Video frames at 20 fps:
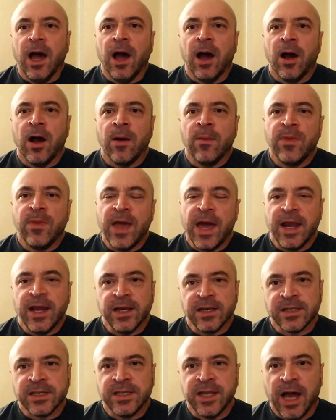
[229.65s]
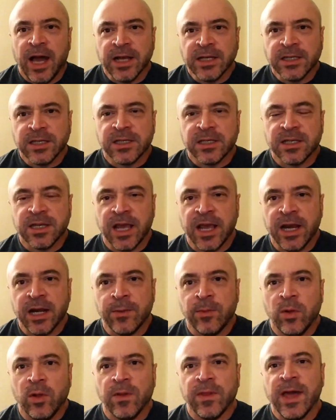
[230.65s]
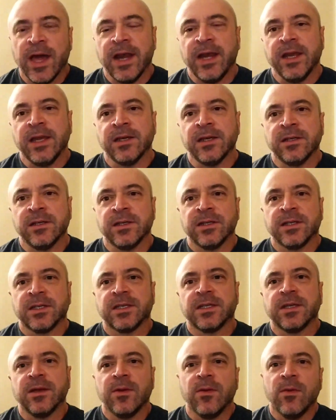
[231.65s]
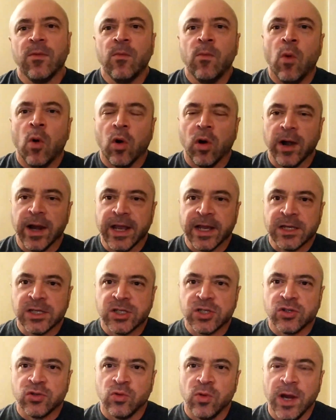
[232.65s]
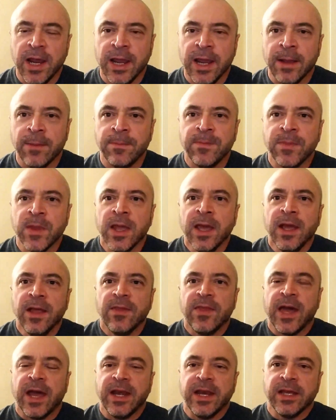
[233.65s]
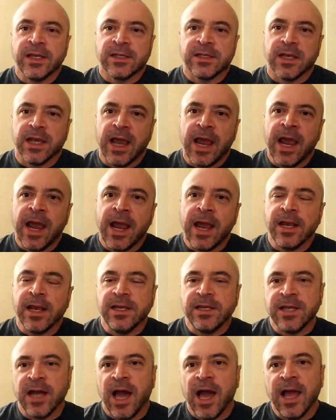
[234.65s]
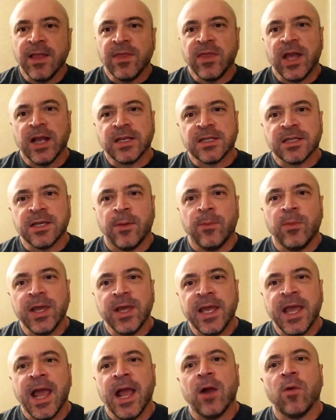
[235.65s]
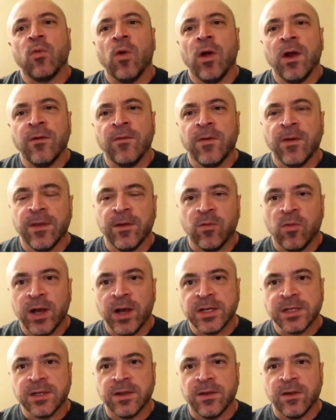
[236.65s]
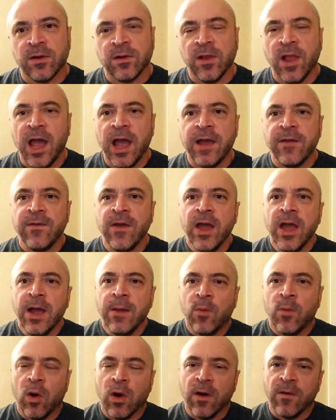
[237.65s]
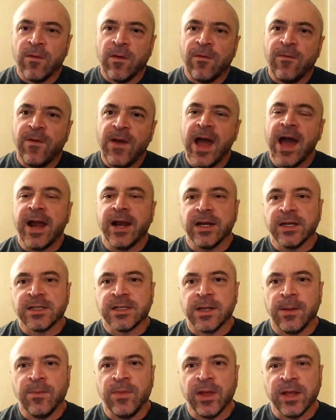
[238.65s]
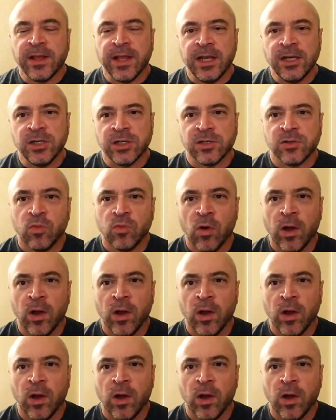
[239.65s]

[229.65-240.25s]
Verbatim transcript: um, that is not sustainable, that is more extreme that is a diet that somebody can't run for the rest of their life, more of a fad. It's something they just